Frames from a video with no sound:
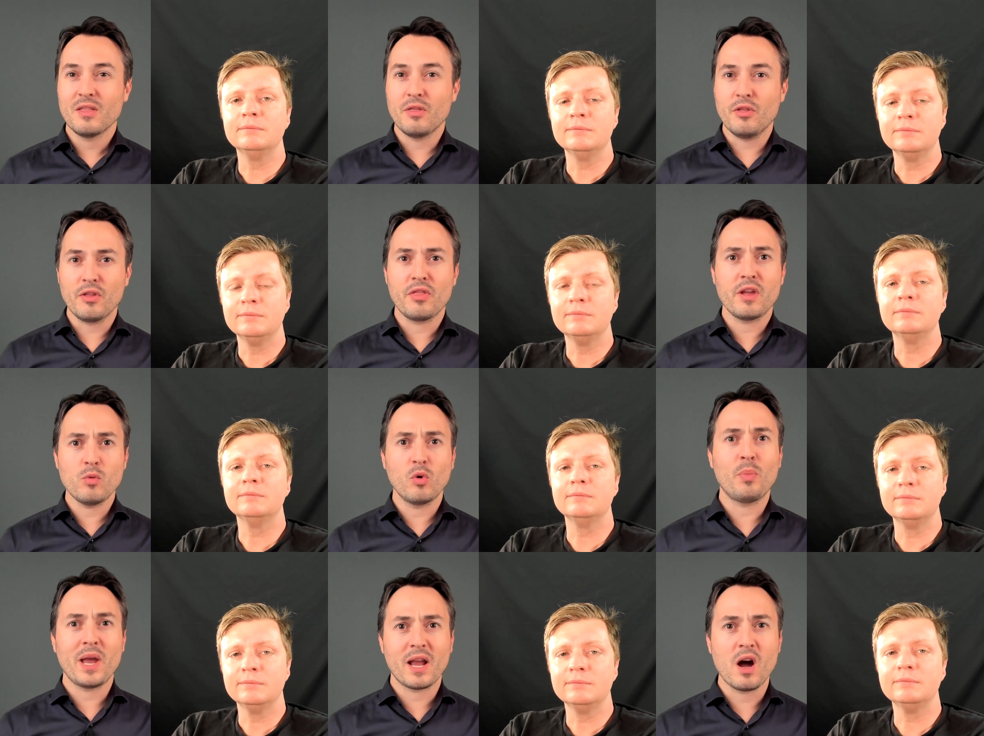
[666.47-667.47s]
Speaker 1: that they
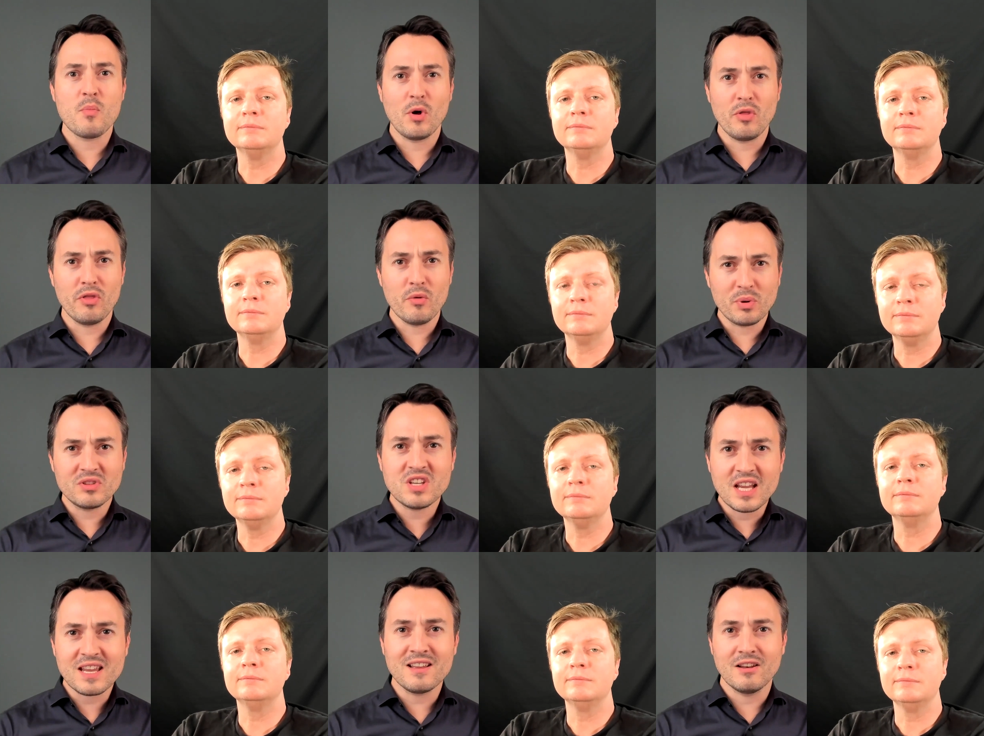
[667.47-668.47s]
will pick up on the
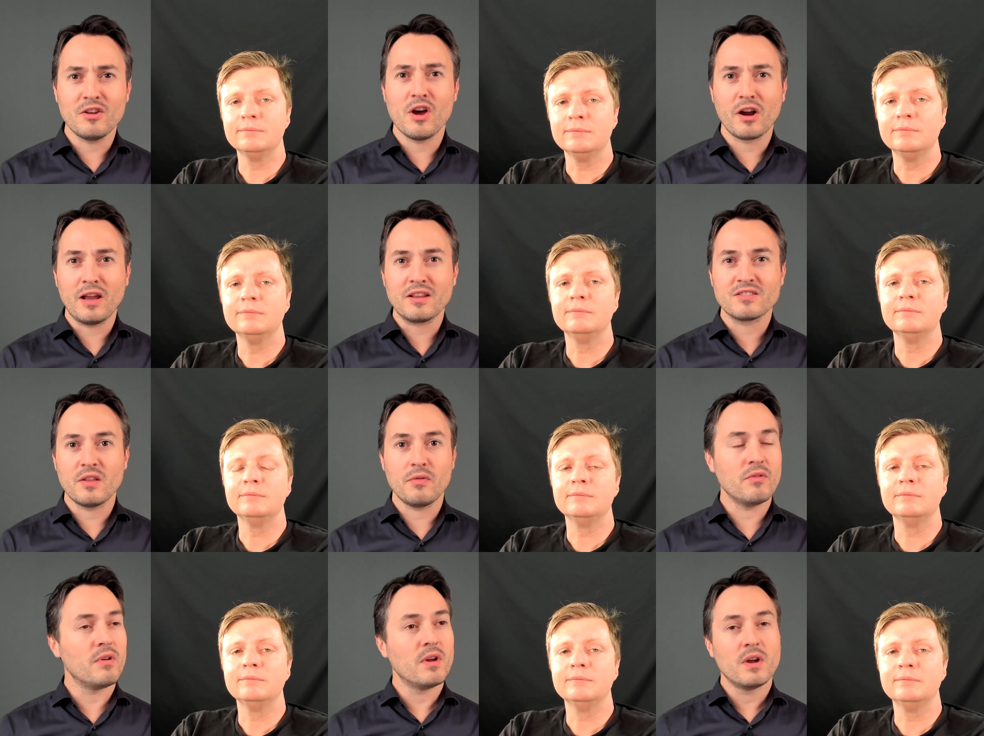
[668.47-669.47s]
particular nuggets
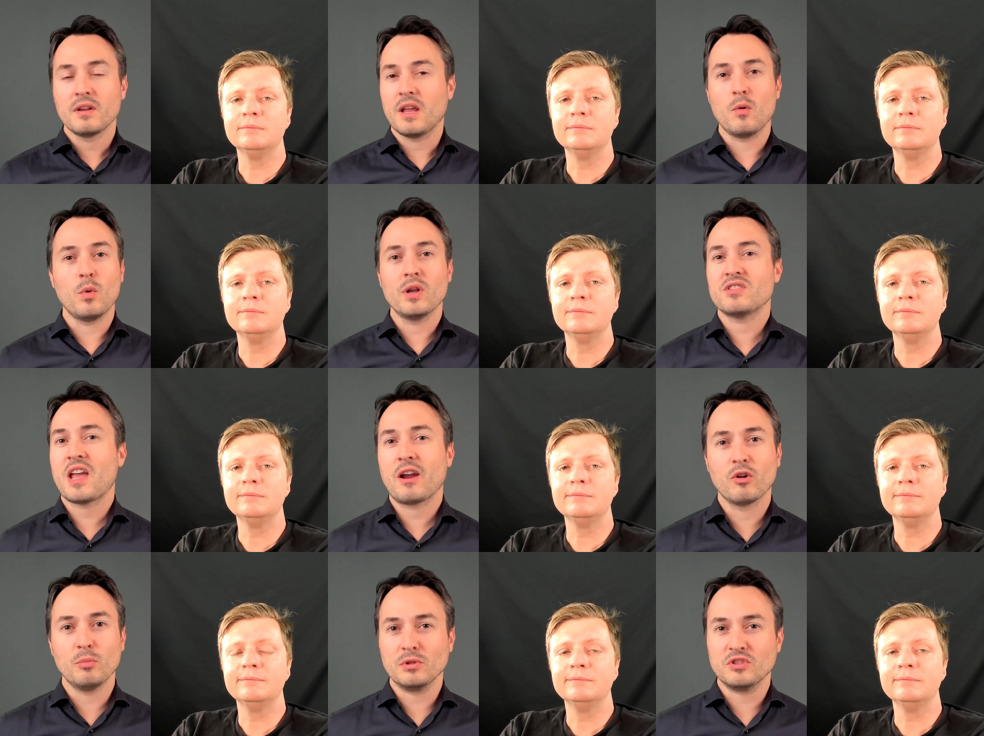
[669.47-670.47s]
and yeah, we're
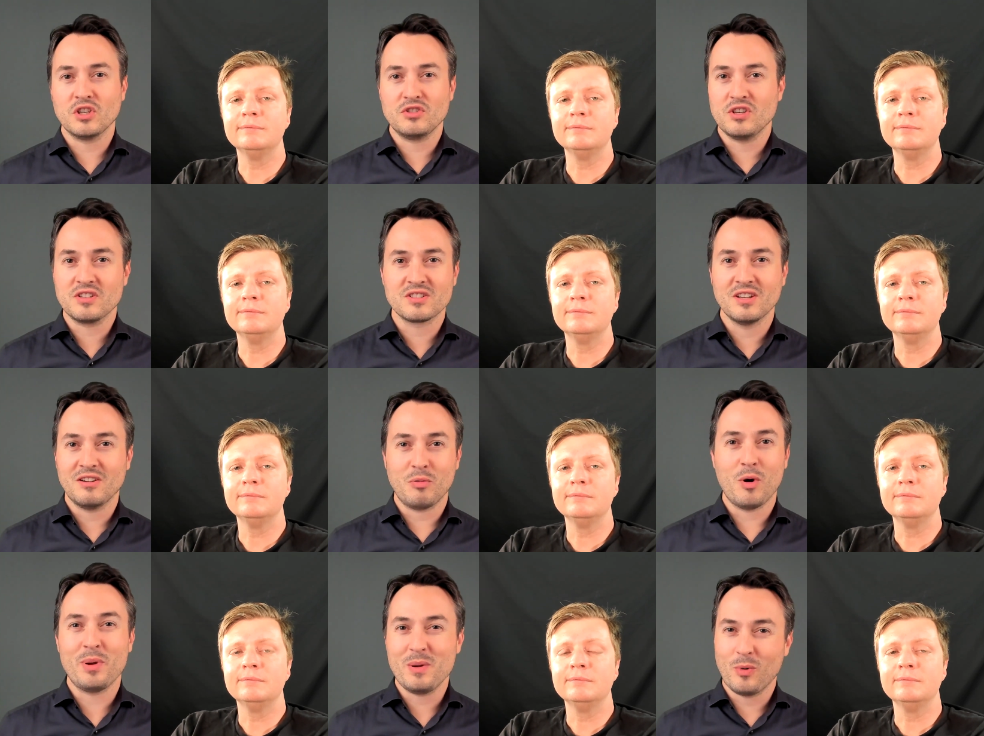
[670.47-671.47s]
terrible judges of
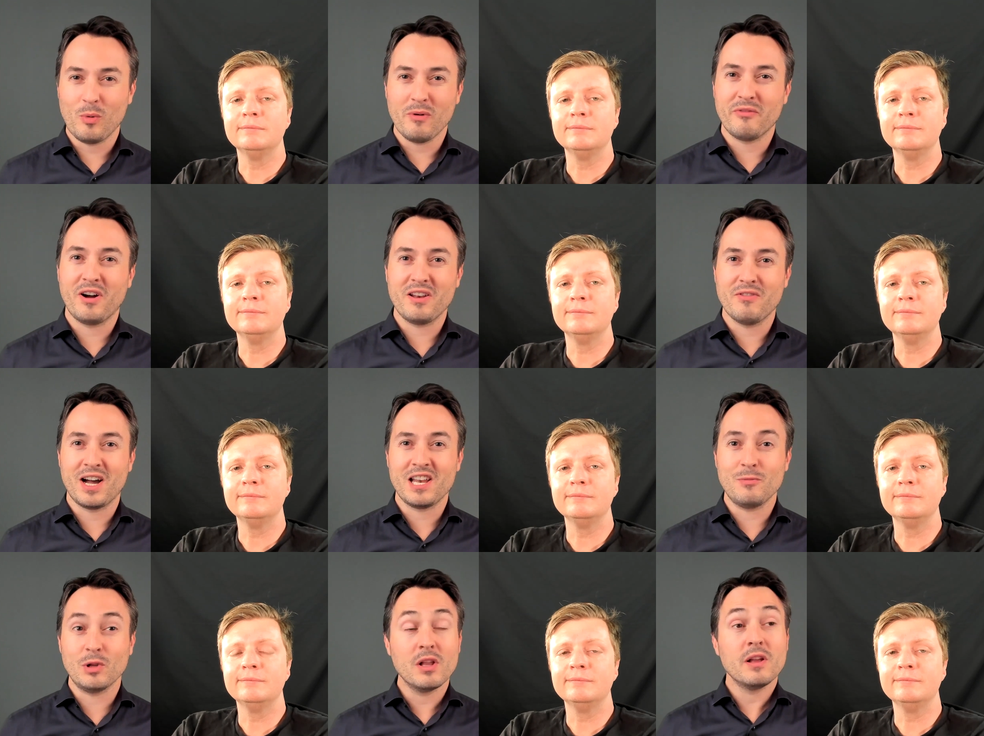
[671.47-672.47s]
what people will find
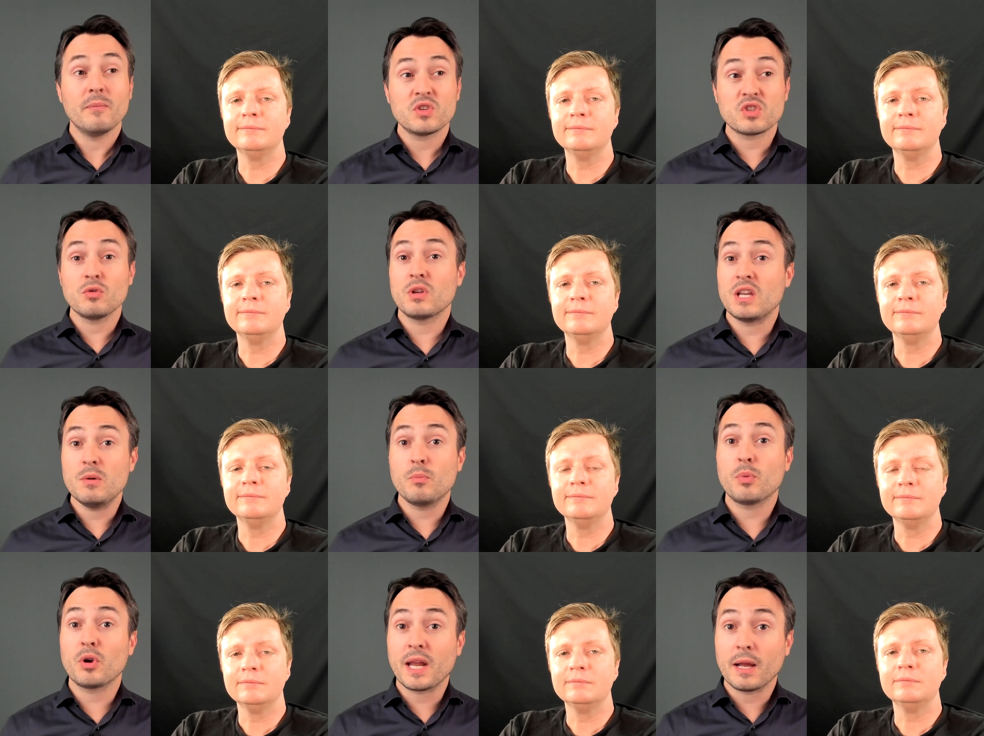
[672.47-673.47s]
valuable so
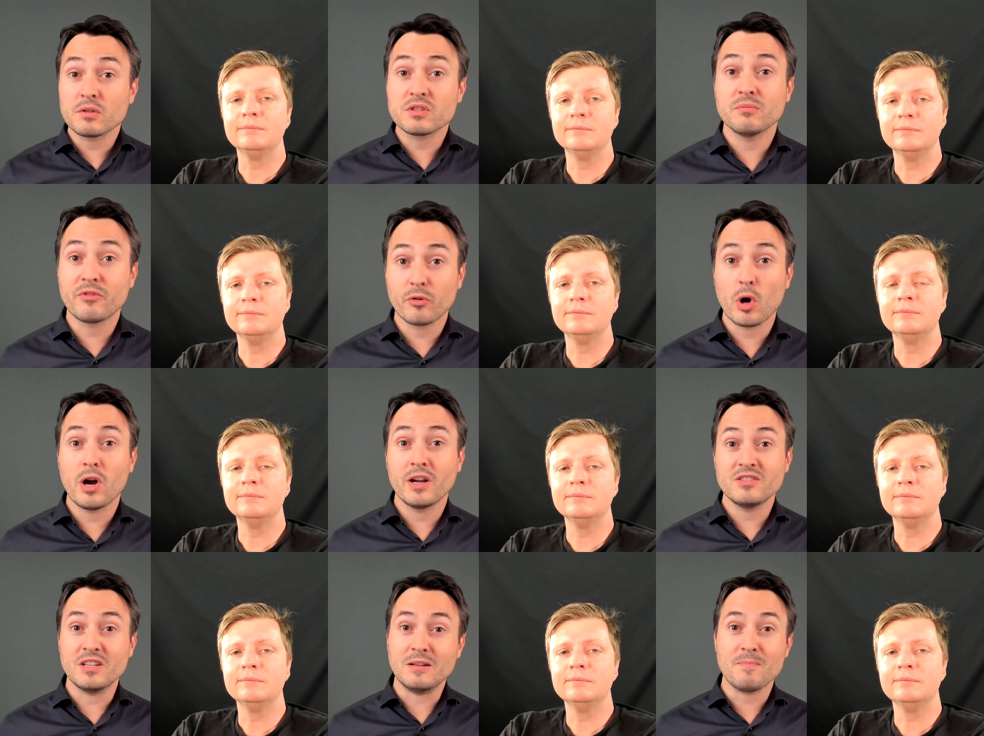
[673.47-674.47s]
keep putting out some
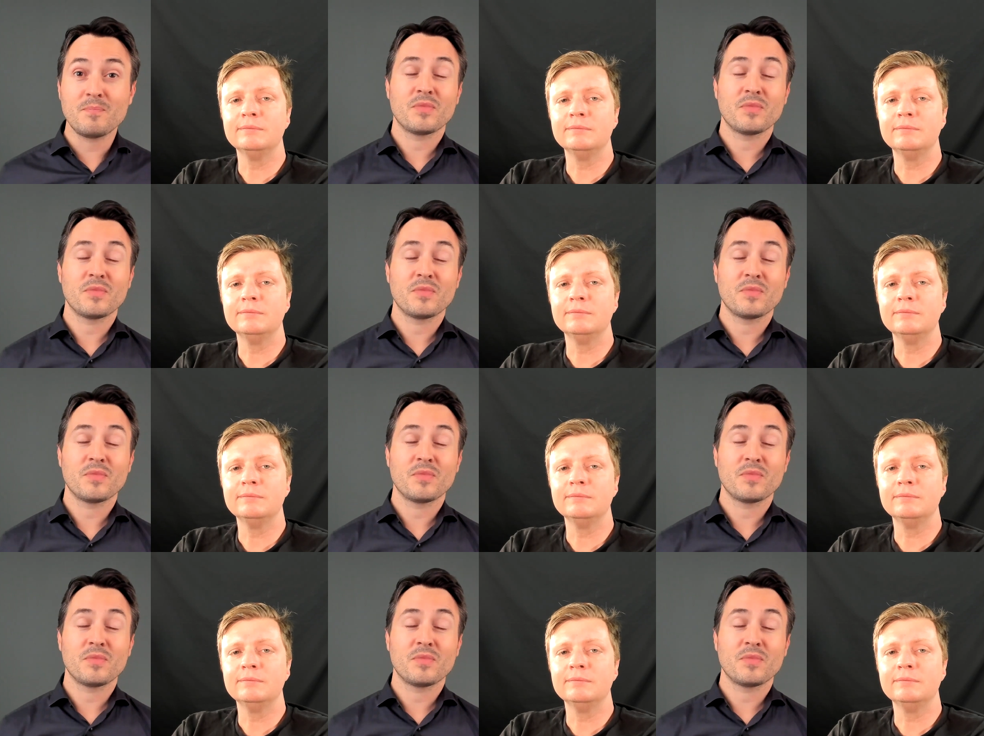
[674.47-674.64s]
variety